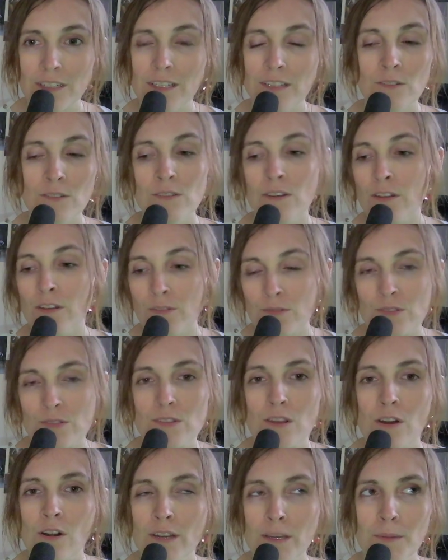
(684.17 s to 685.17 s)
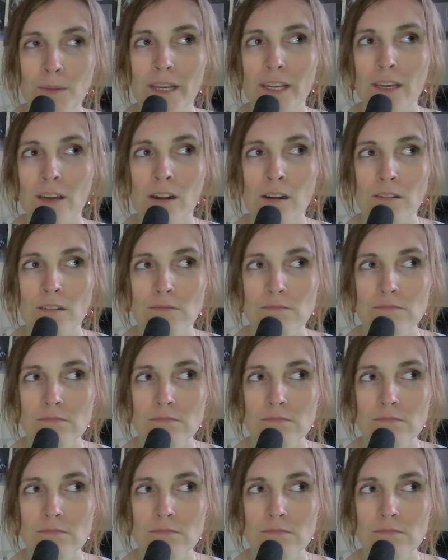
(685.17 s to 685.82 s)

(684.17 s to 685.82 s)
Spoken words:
in another song, I'm like, oh,